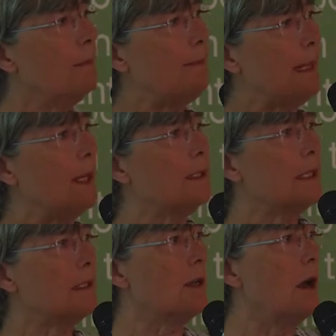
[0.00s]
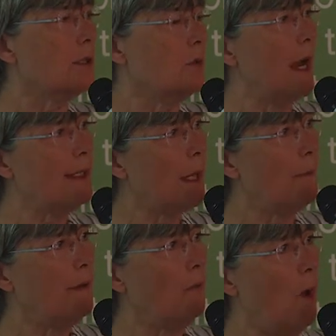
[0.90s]
Because it starts right up
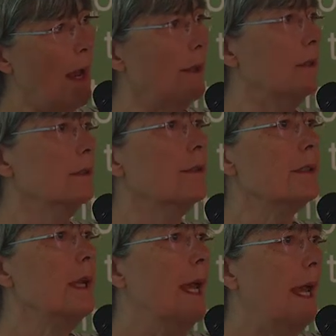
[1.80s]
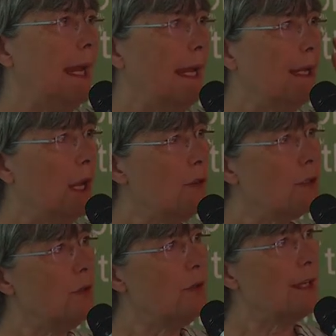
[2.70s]
in Wales, it goes
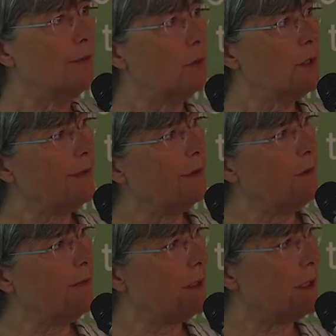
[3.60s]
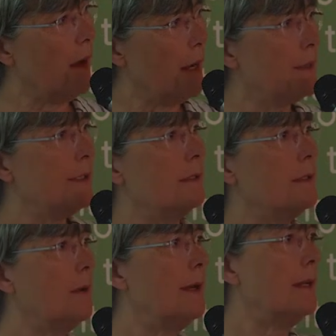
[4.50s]
through several different river types.
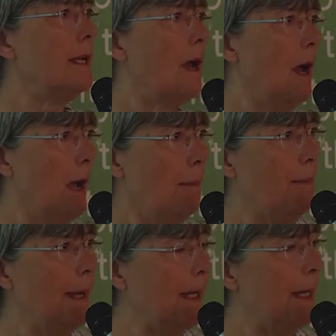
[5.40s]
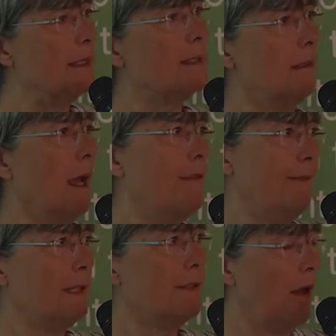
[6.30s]
So in the upper bit, it's like a
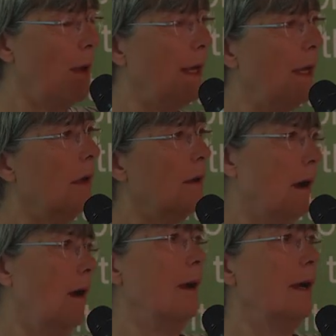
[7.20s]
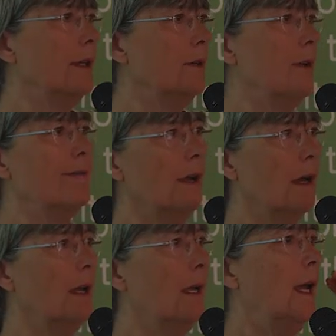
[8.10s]
fast-flowing Highland river.
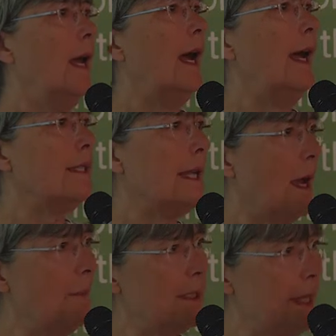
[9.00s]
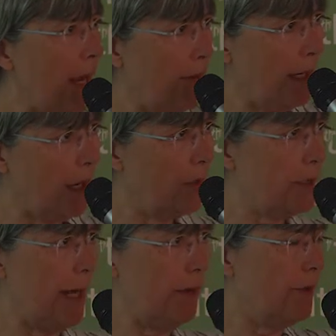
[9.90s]
As it comes down, it goes
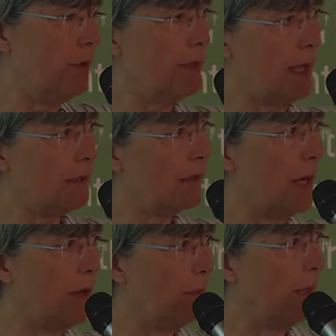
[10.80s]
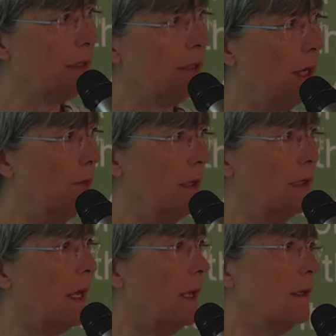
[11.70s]
down through sandstone and
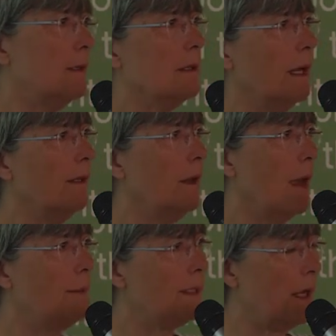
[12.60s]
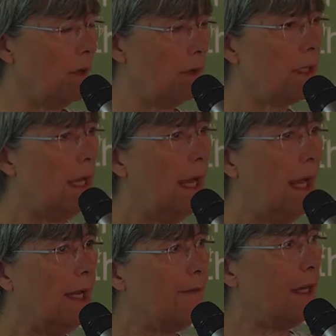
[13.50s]
mudstone and limestones.
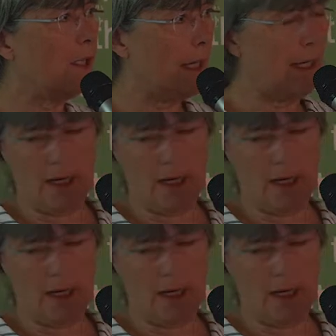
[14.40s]
And eventually it